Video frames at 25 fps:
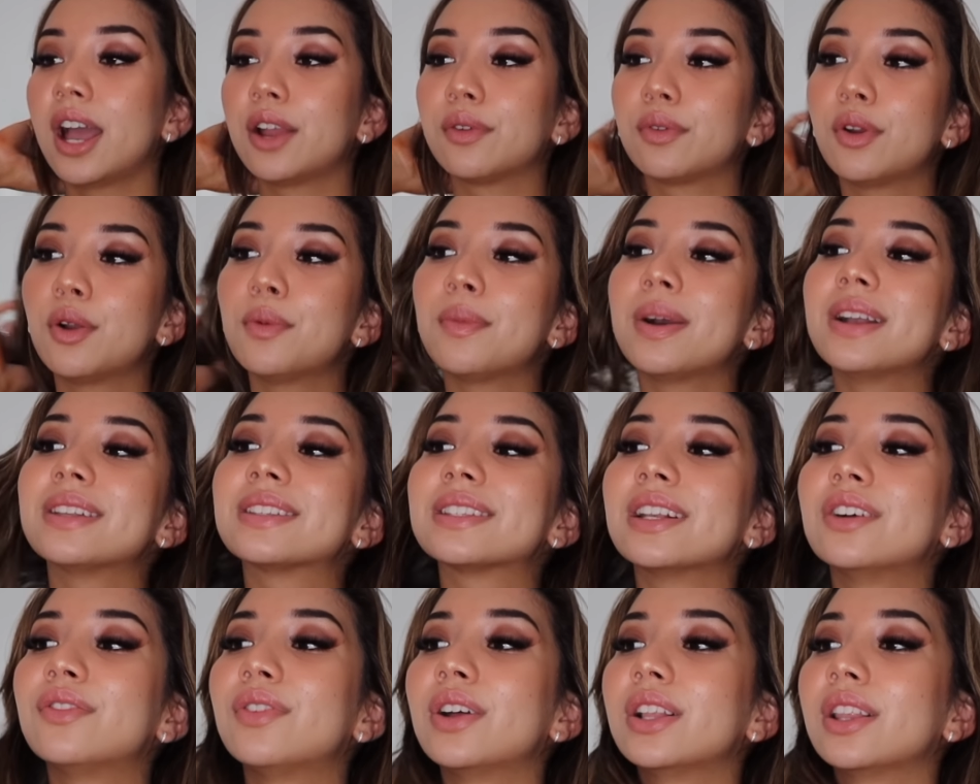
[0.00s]
I wrote
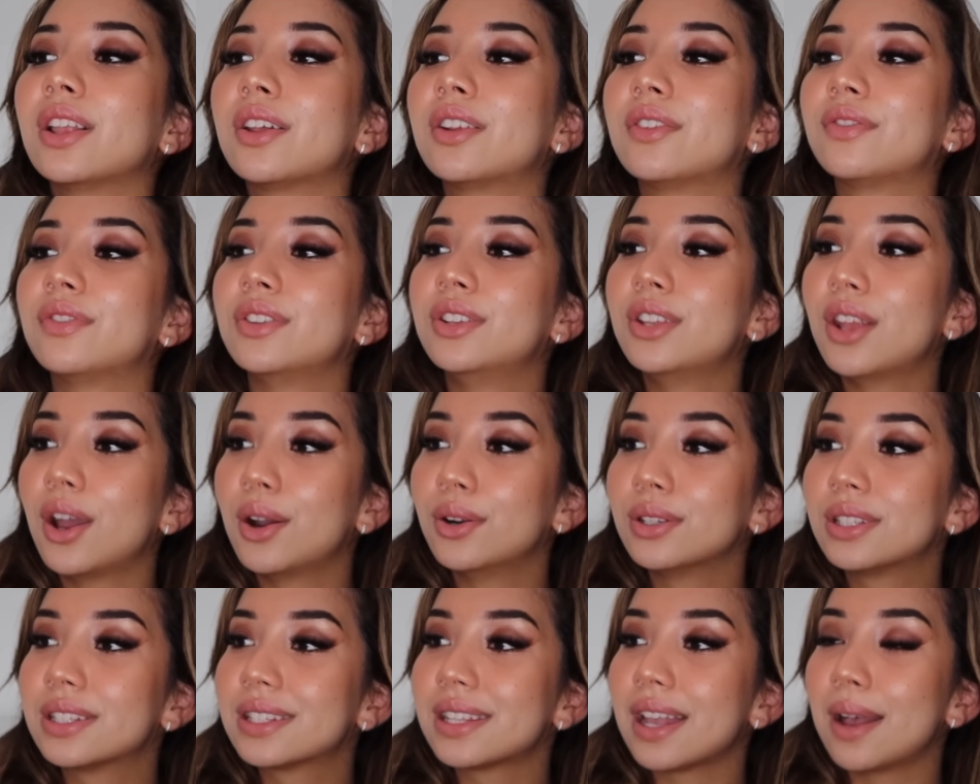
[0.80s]
myself a lot of
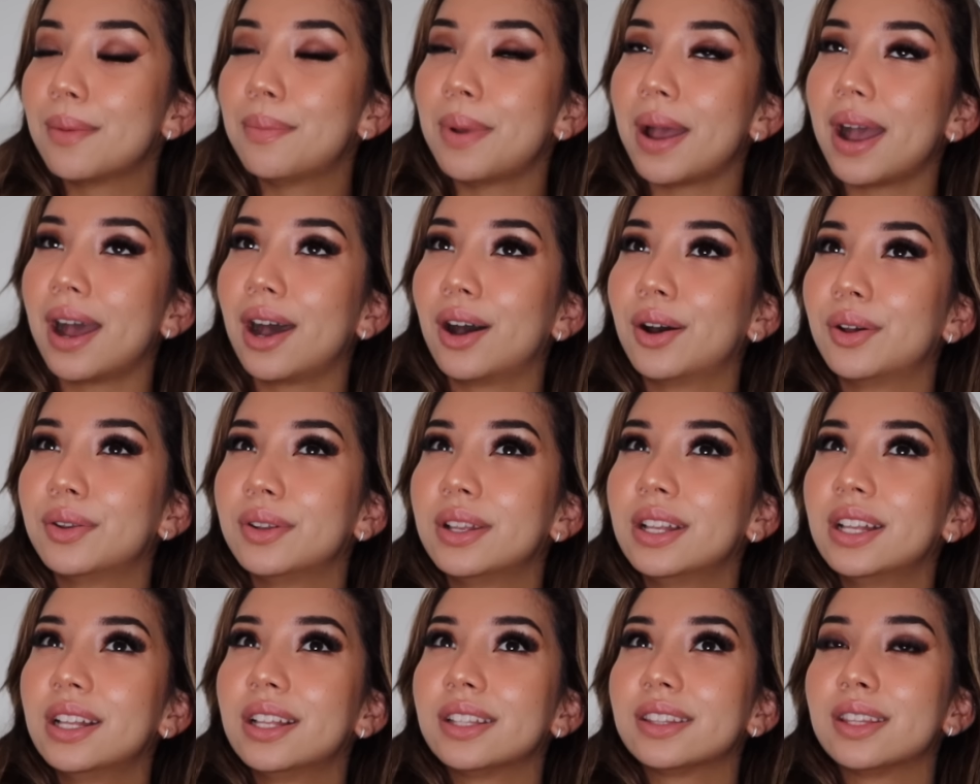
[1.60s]
notes
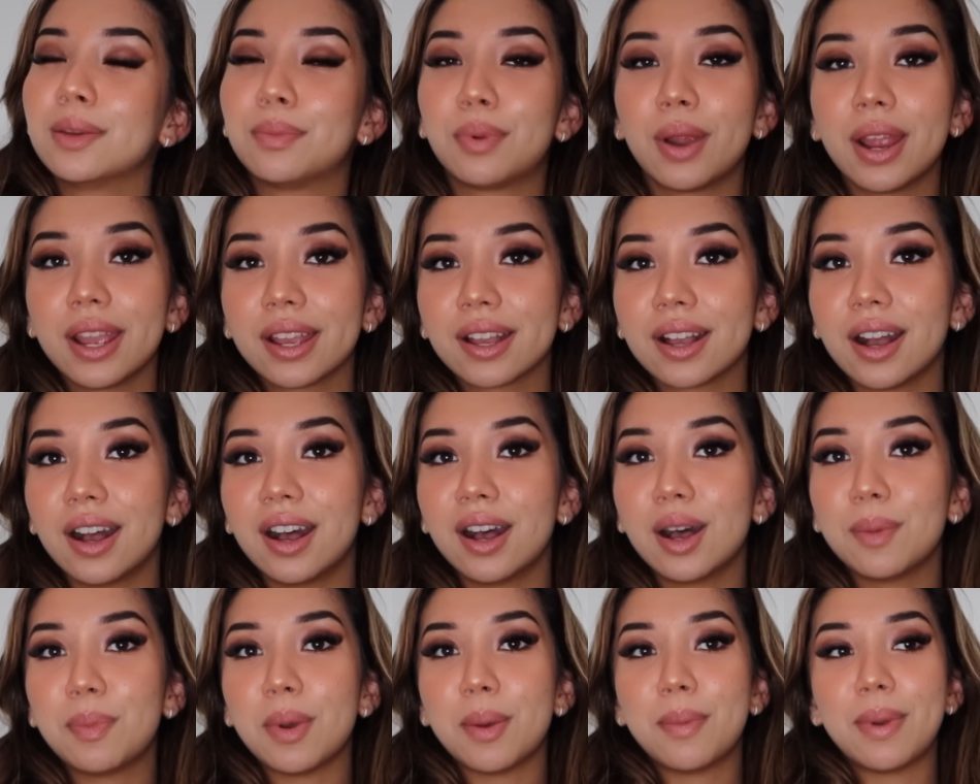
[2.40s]
about the
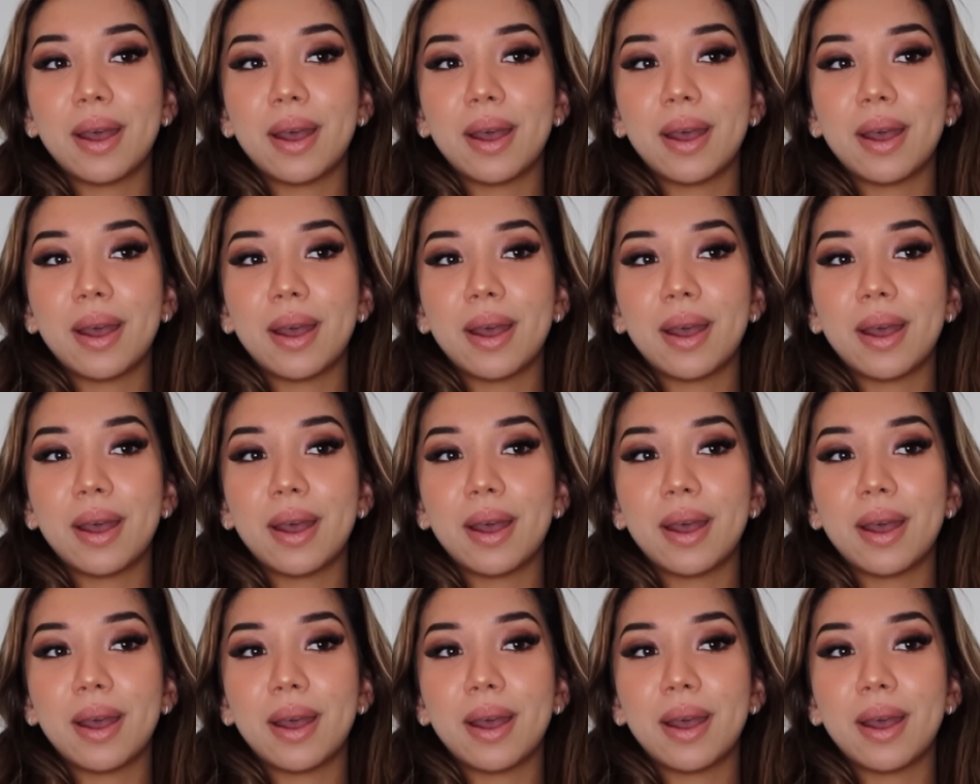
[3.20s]
breakup,